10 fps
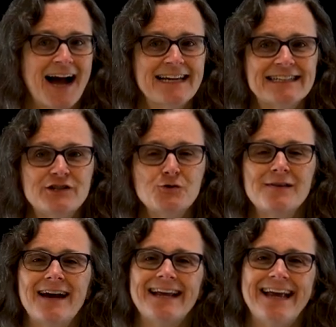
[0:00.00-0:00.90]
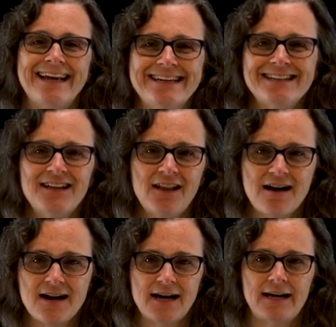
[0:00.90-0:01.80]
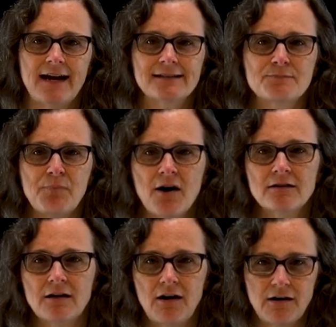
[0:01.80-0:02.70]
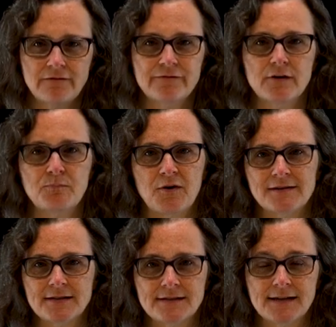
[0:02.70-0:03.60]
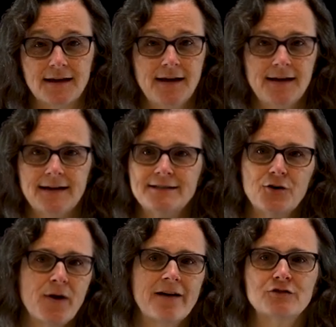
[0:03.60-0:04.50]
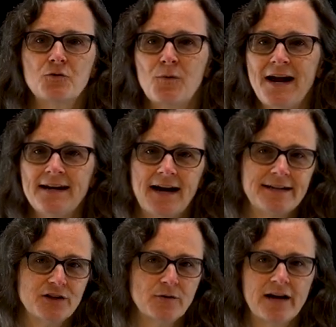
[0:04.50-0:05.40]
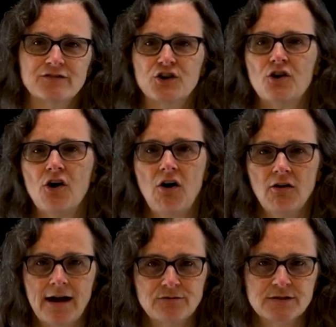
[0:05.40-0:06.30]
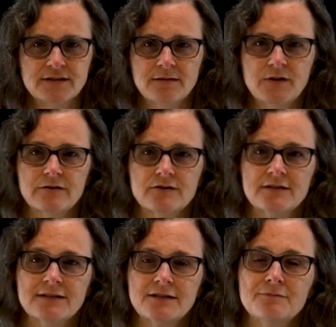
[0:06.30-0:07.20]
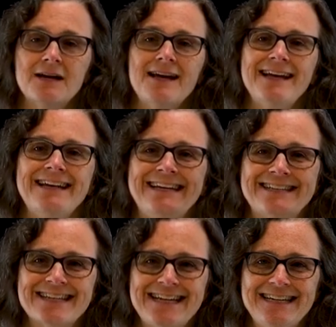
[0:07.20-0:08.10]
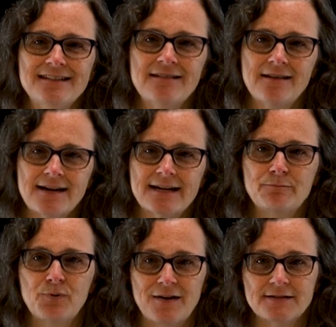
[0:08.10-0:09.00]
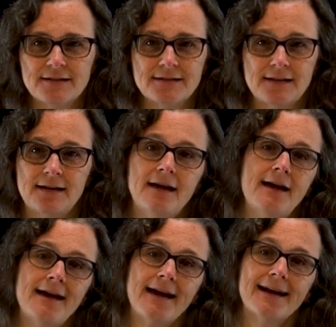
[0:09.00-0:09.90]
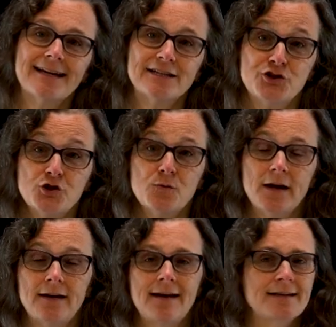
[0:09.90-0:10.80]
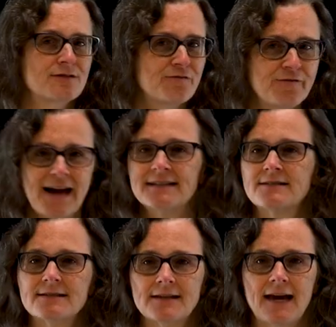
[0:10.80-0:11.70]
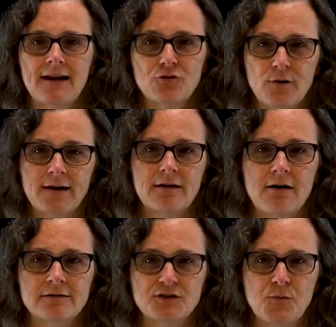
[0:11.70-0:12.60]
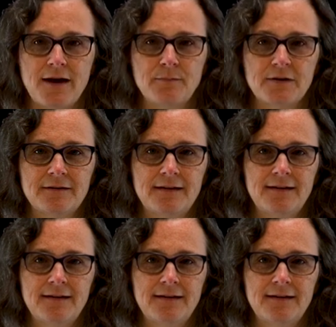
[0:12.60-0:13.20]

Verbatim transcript: I can do that in line as part of the processing. I don't have to wait. I don't have to call out to some other system. It's in line processing, and I can do it as fast as a credit card swipe.